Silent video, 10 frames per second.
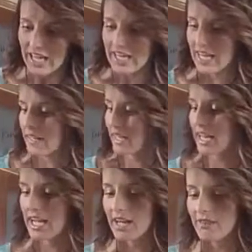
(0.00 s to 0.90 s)
And now that
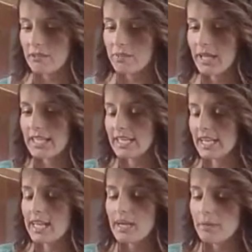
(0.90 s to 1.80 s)
I have it blended
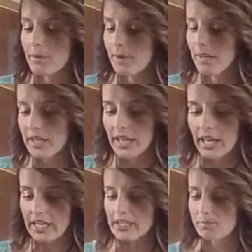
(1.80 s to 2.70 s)
up,
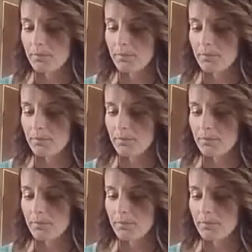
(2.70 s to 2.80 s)
it's